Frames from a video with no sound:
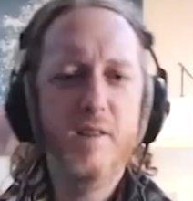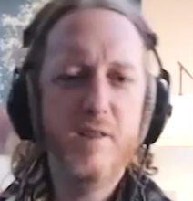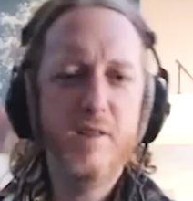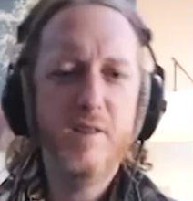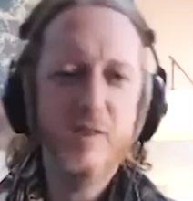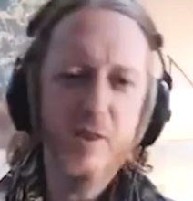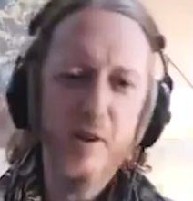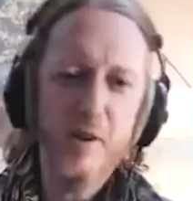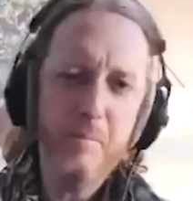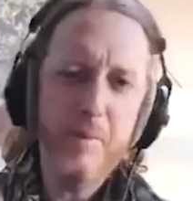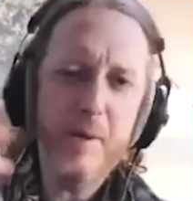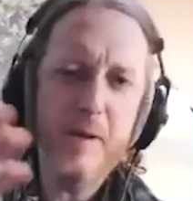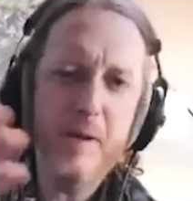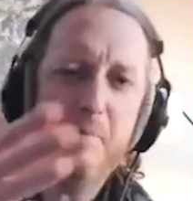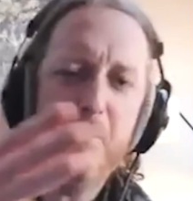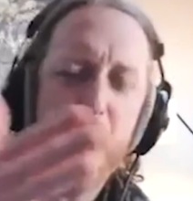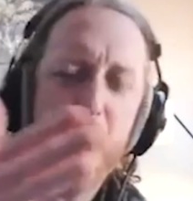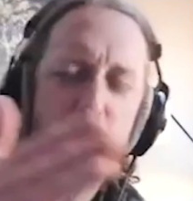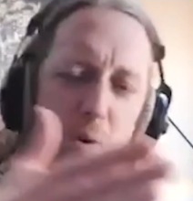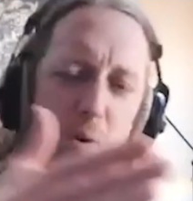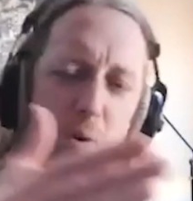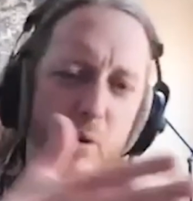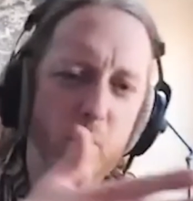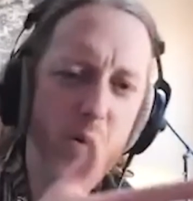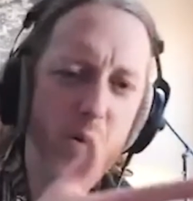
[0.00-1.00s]
And some
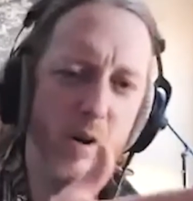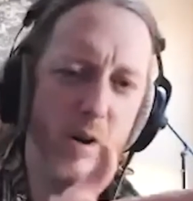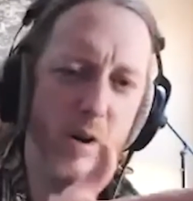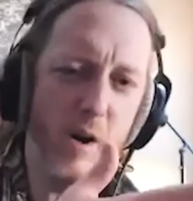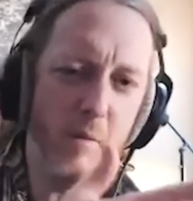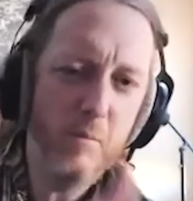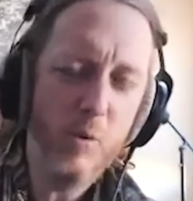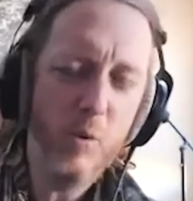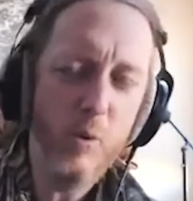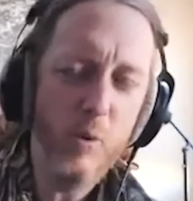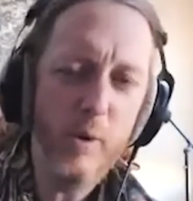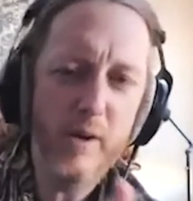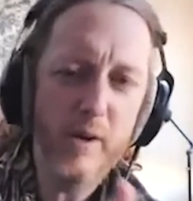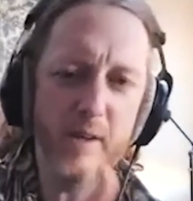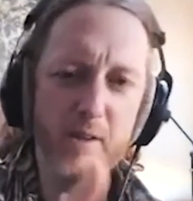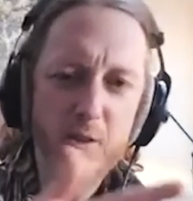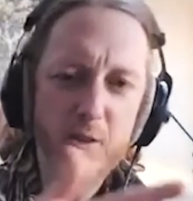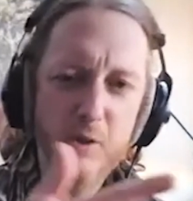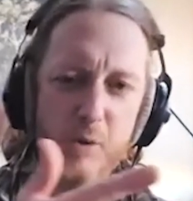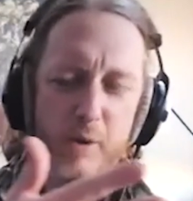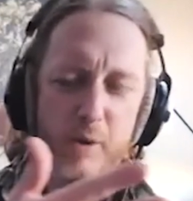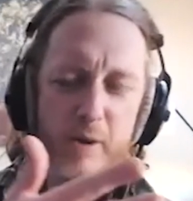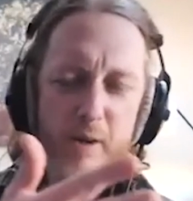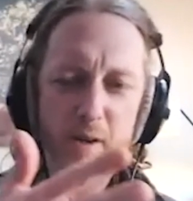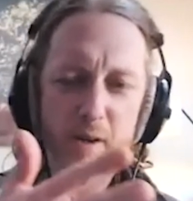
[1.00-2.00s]
people are more
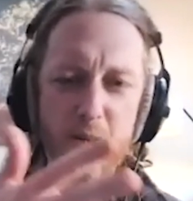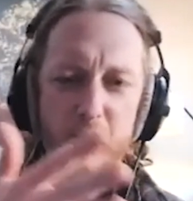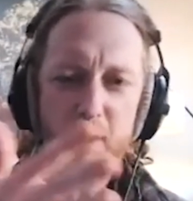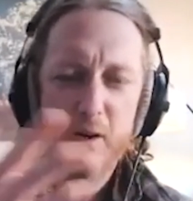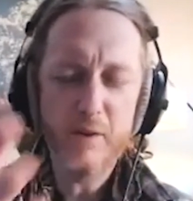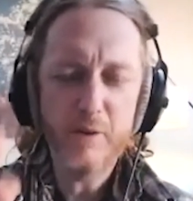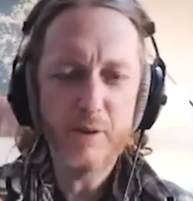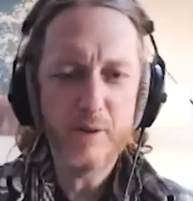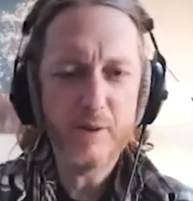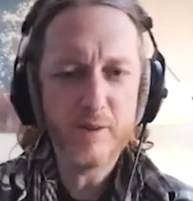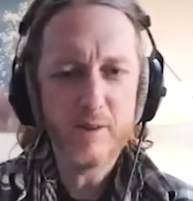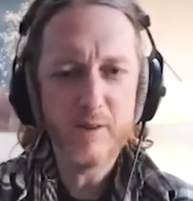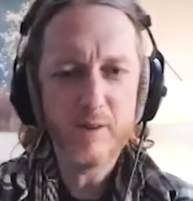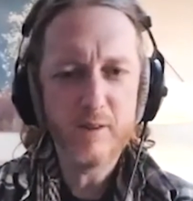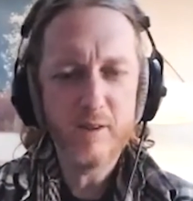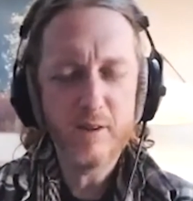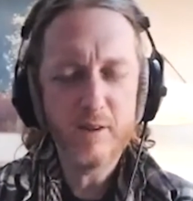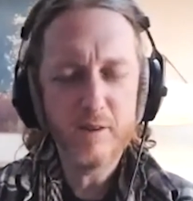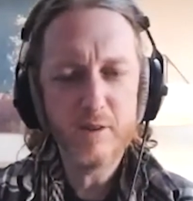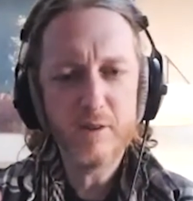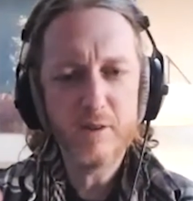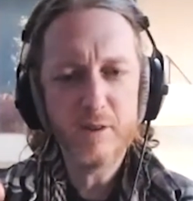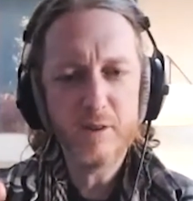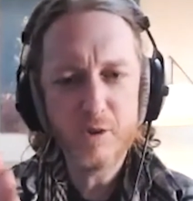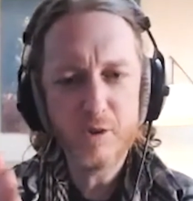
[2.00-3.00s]
into it than
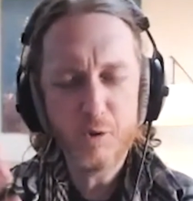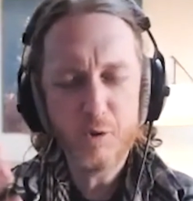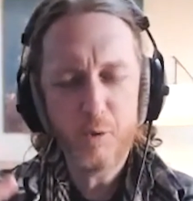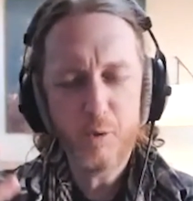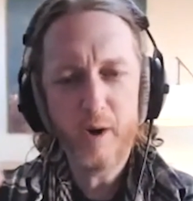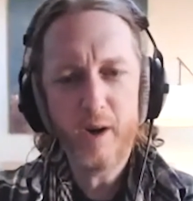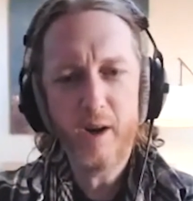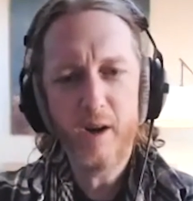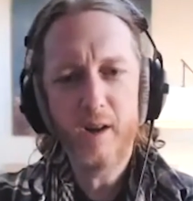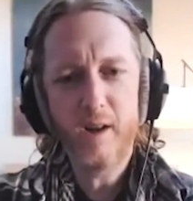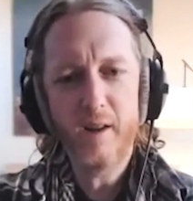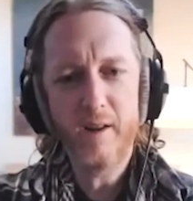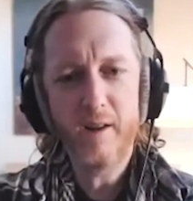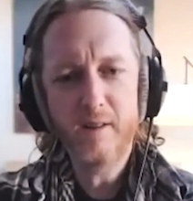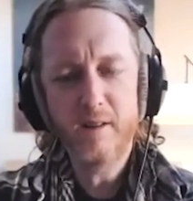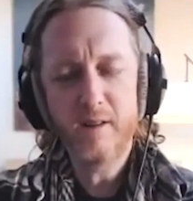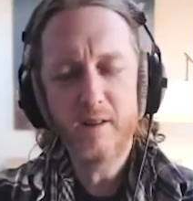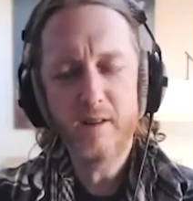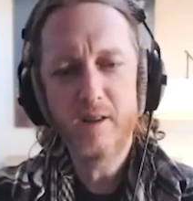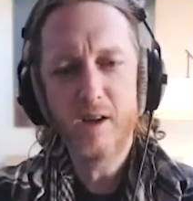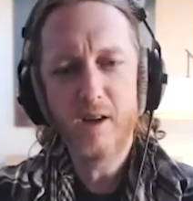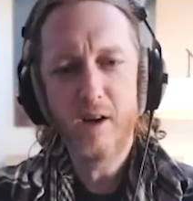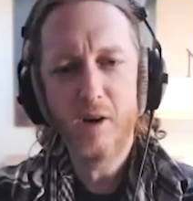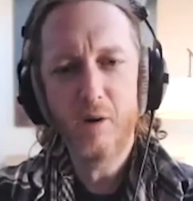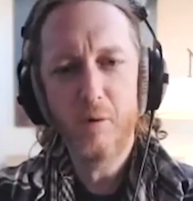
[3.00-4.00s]
others. There's a story I
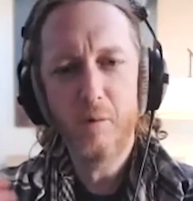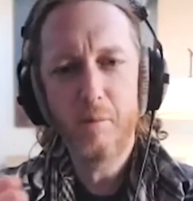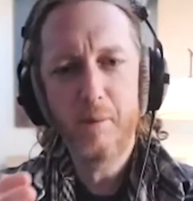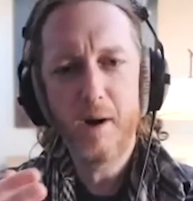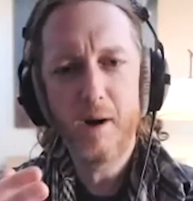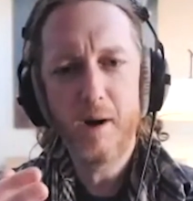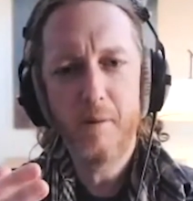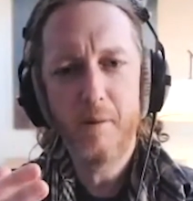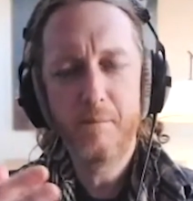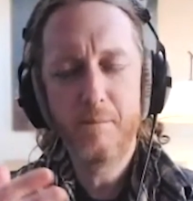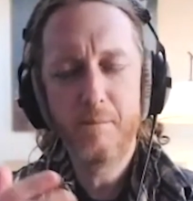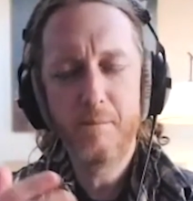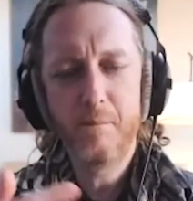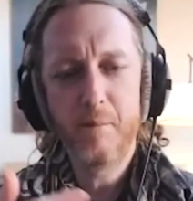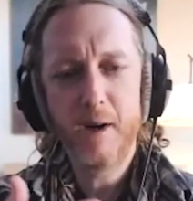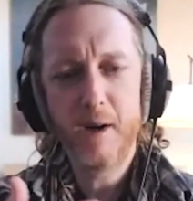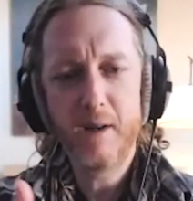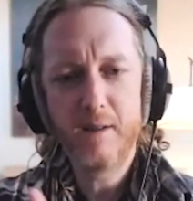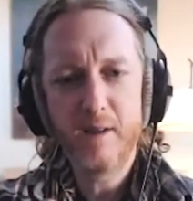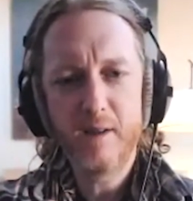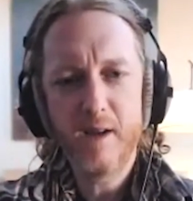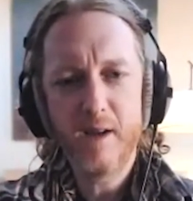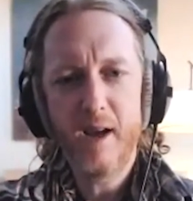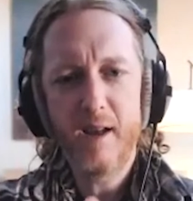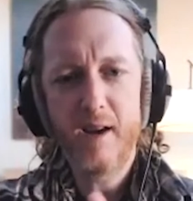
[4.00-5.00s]
like to tell about
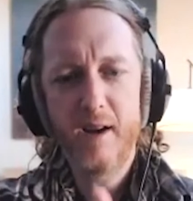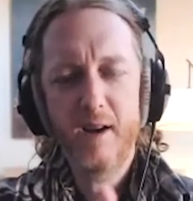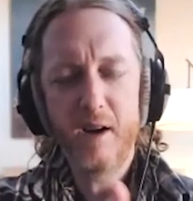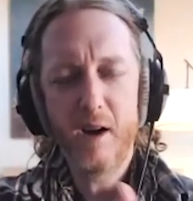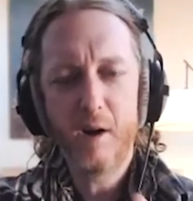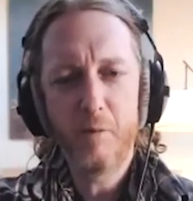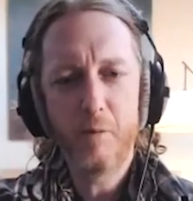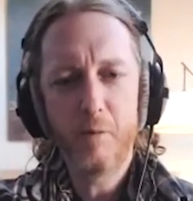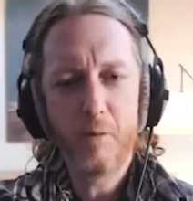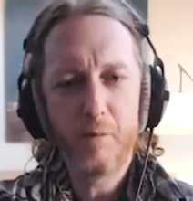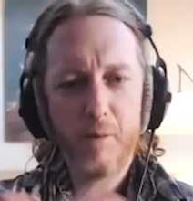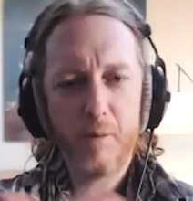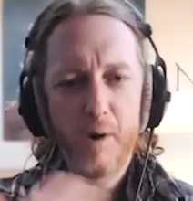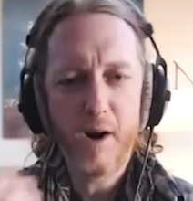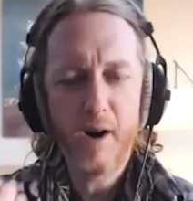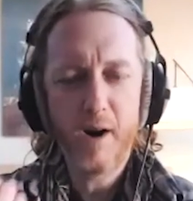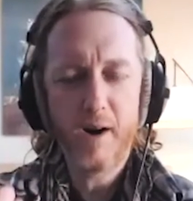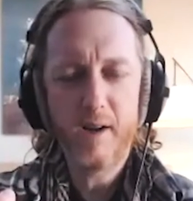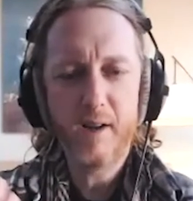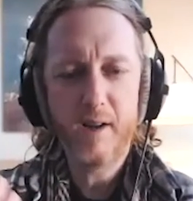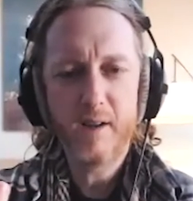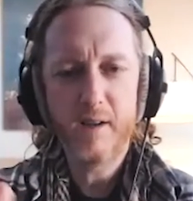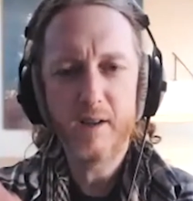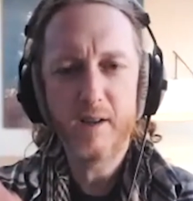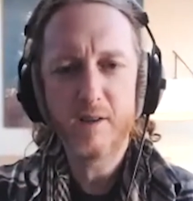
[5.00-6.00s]
my dad and I were
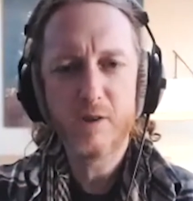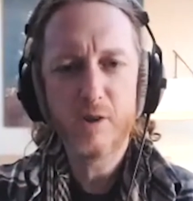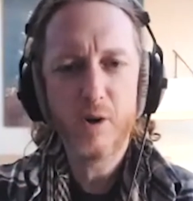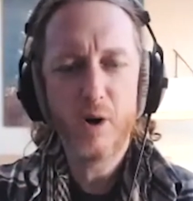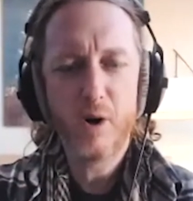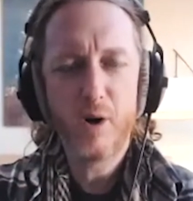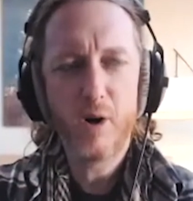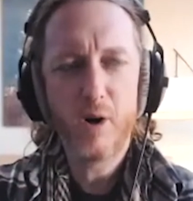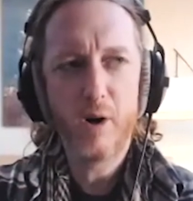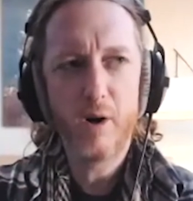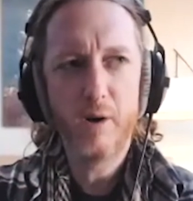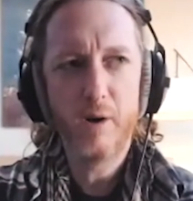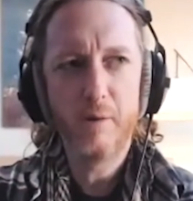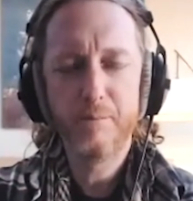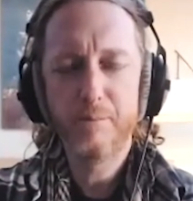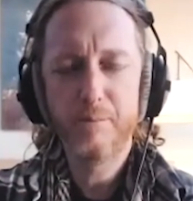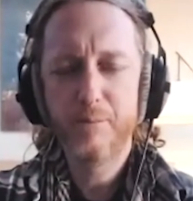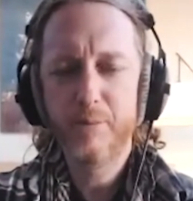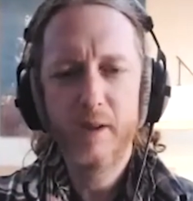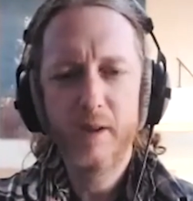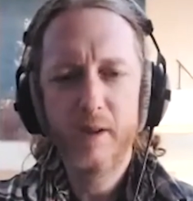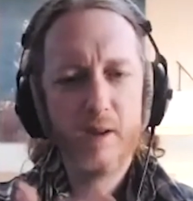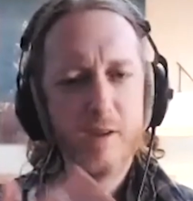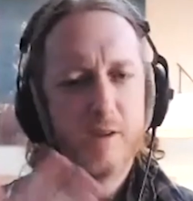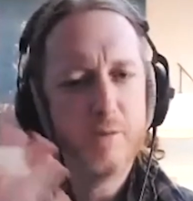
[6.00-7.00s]
riding in his
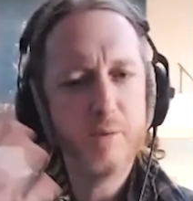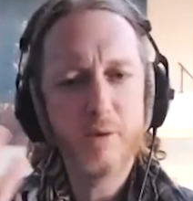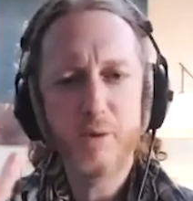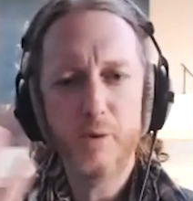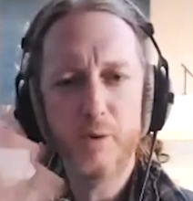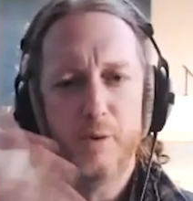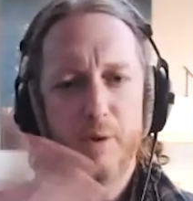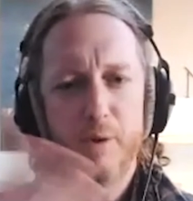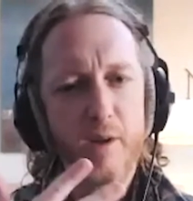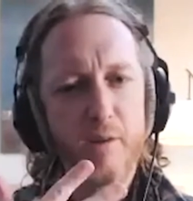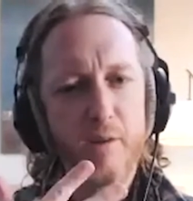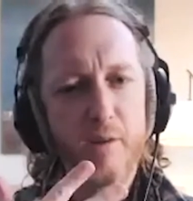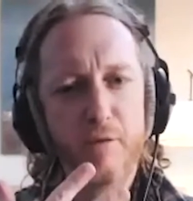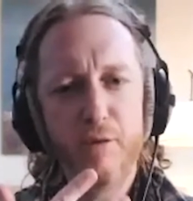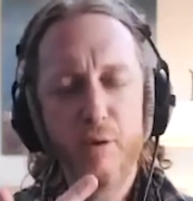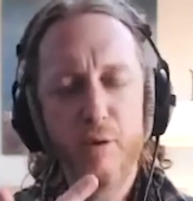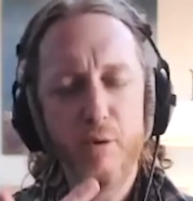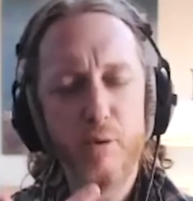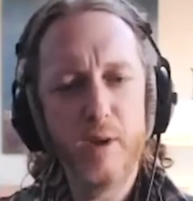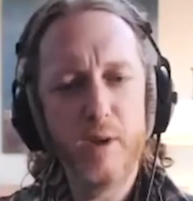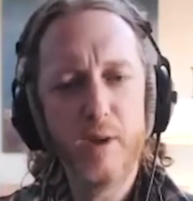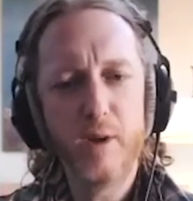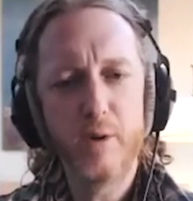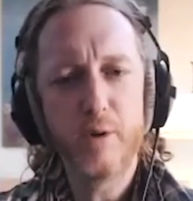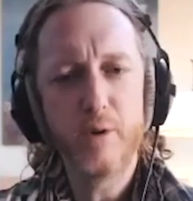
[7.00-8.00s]
car. This was only a
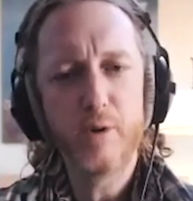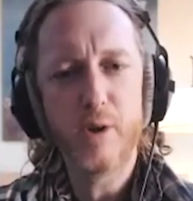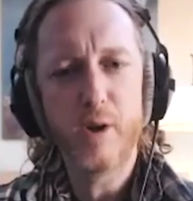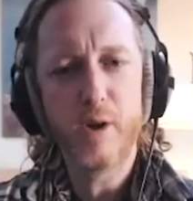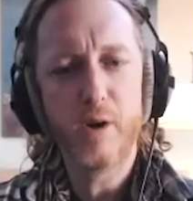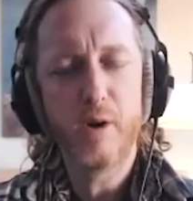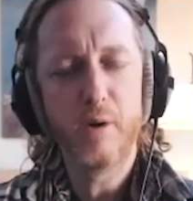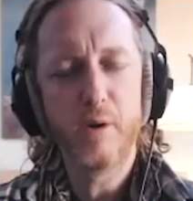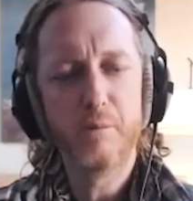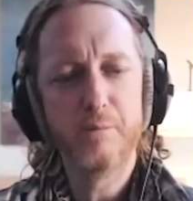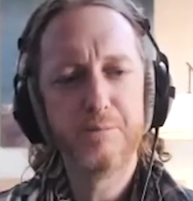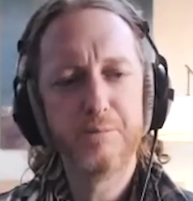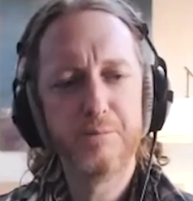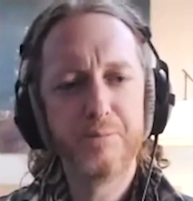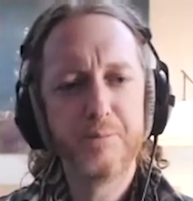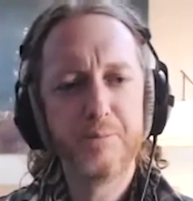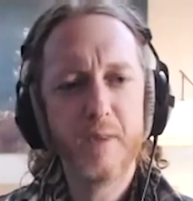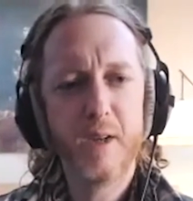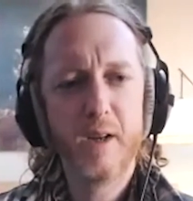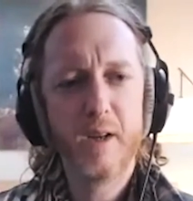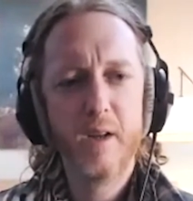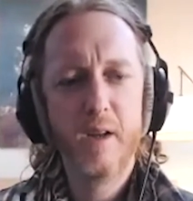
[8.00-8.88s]
few years ago,